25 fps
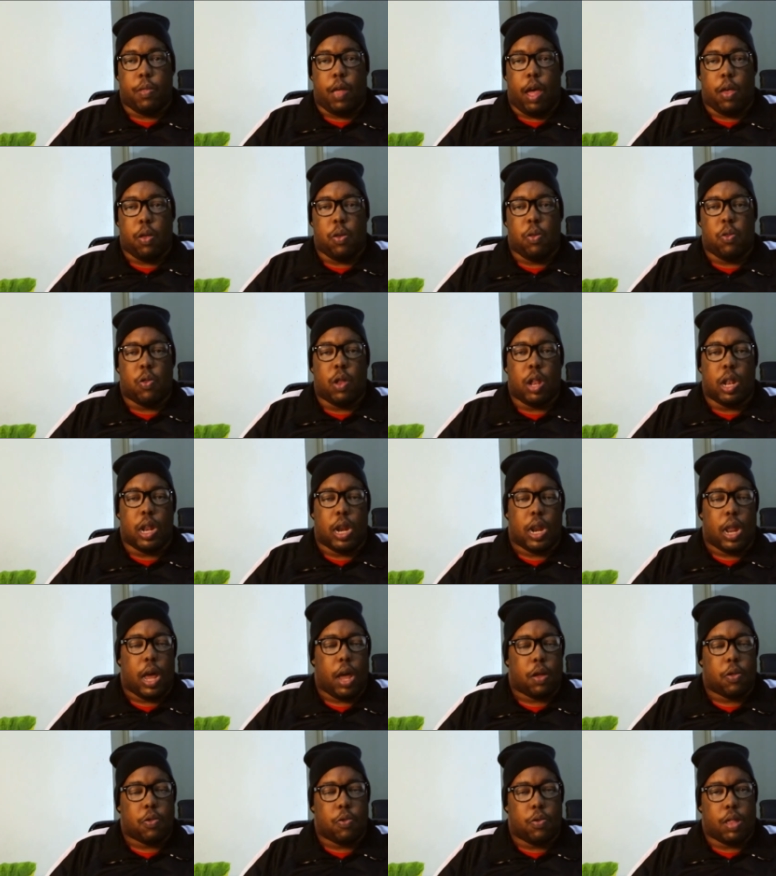I usually
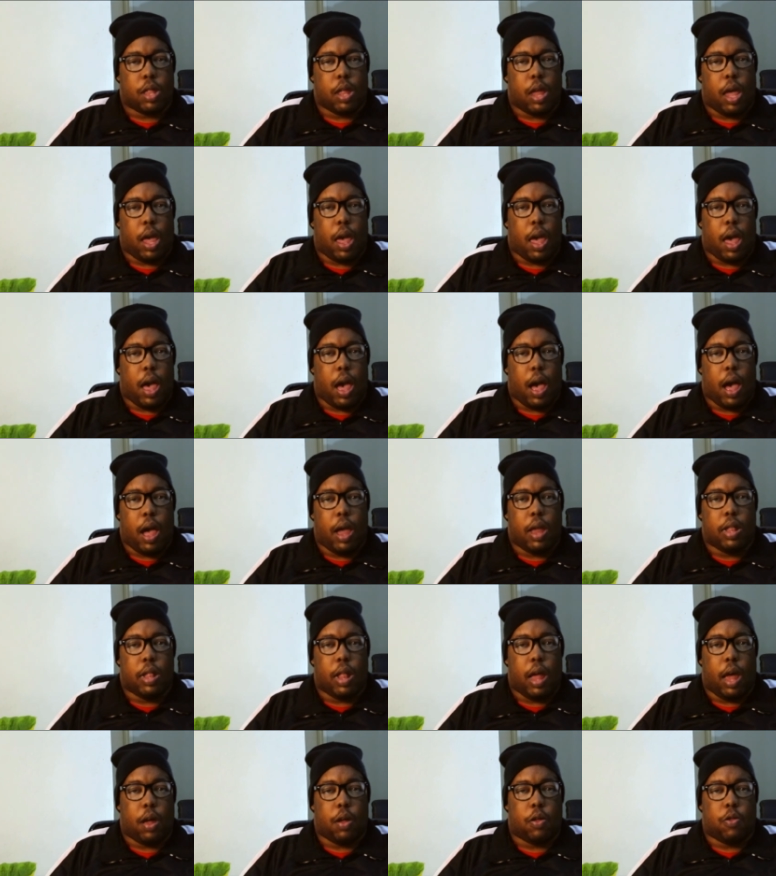like to say I
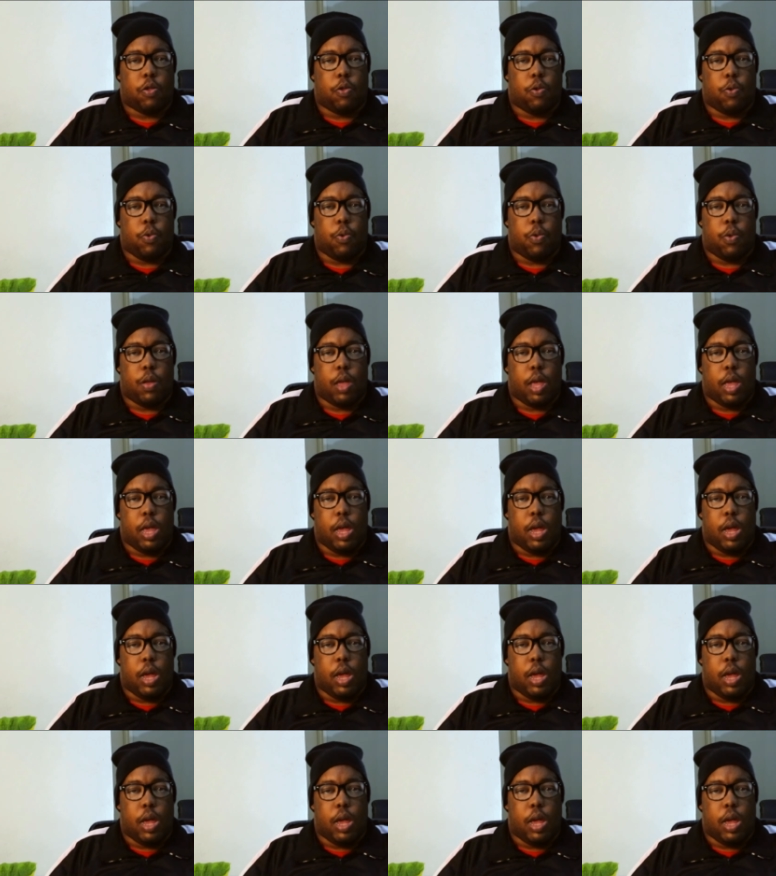like to